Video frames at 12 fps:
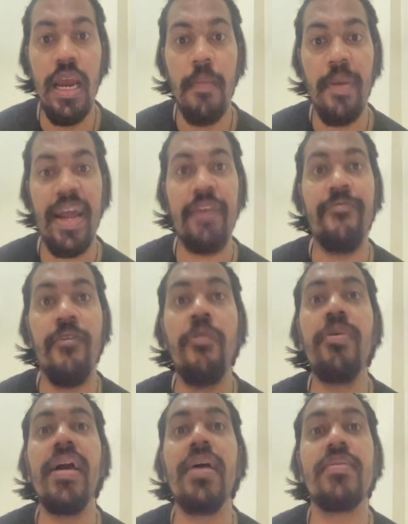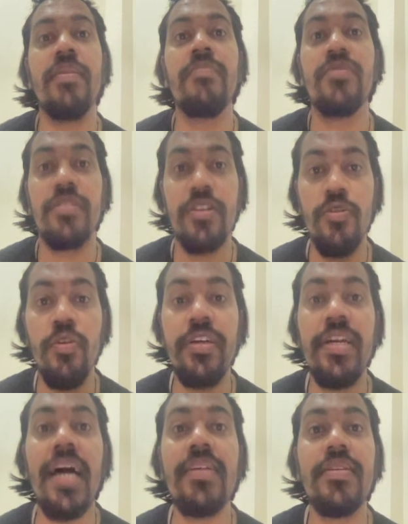but I found some scheduled
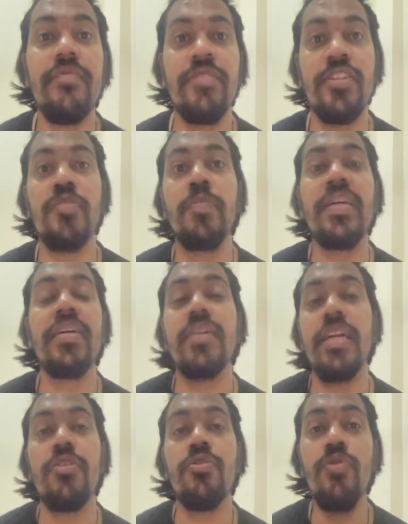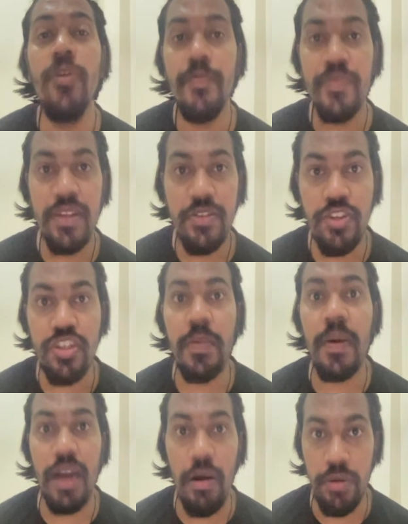task which is being run through
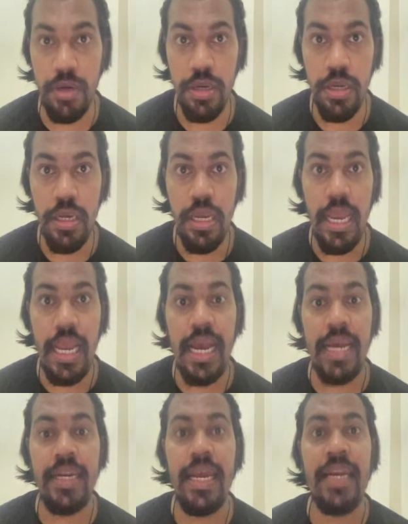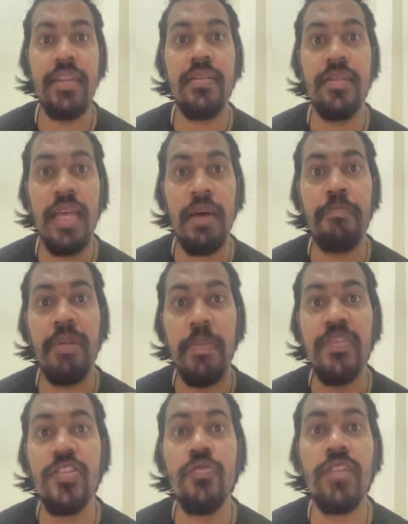system account, and the
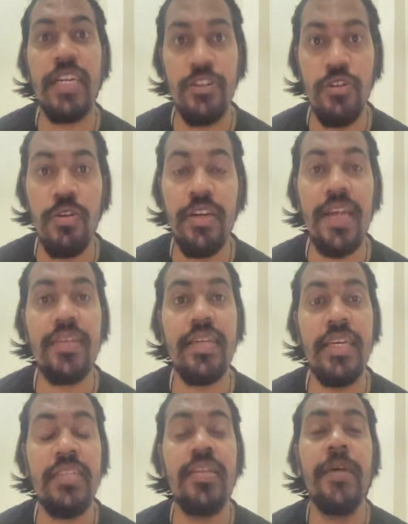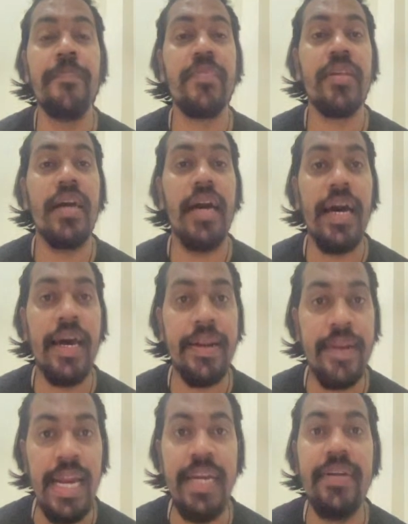permission on that scheduled task is
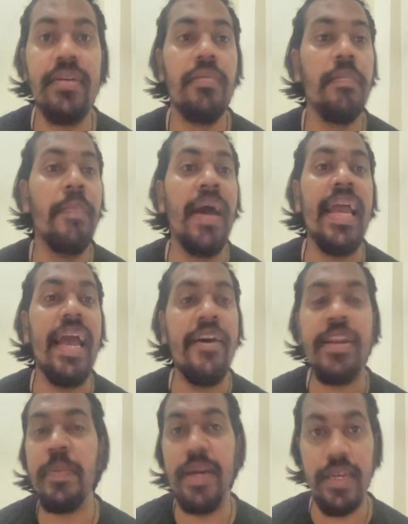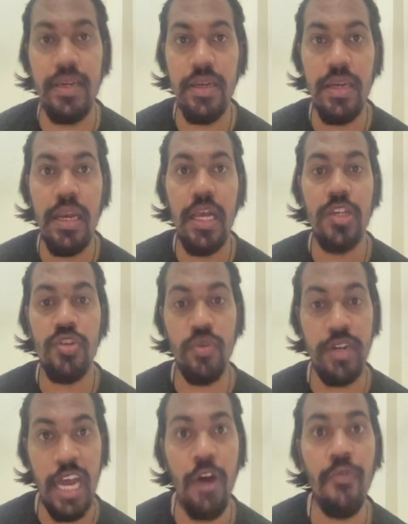right by anybody. So
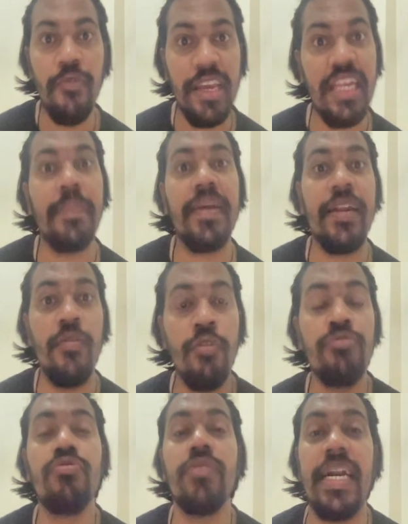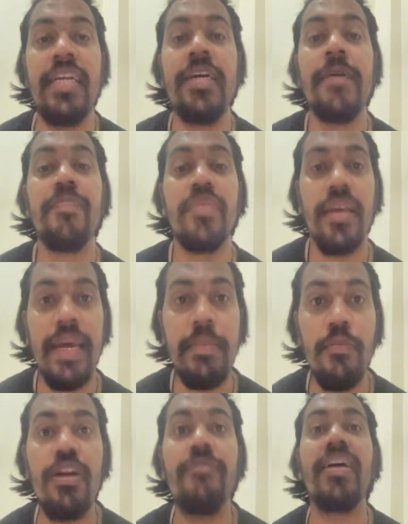now Vikram can also can
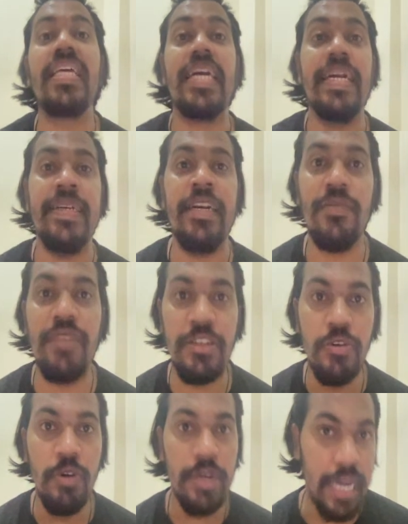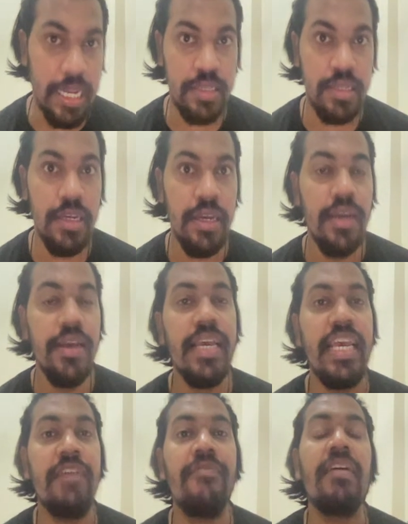modify the content of the scheduled task.
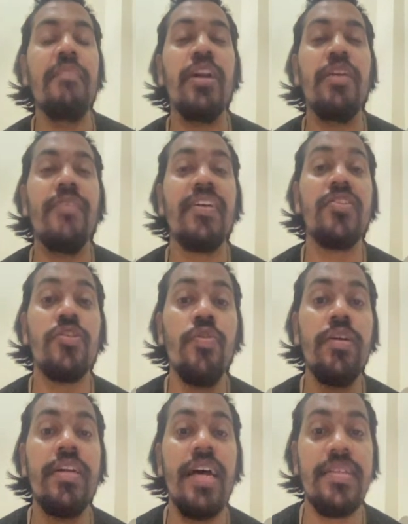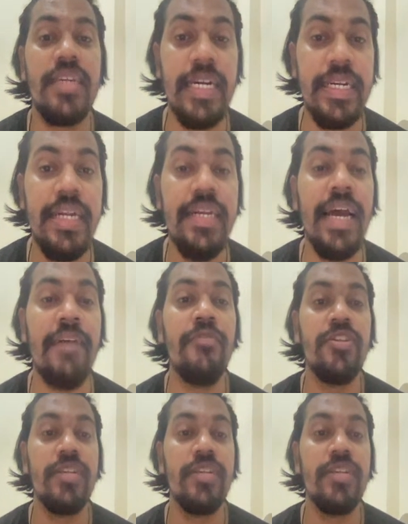If I will modify the scheduled task content, I would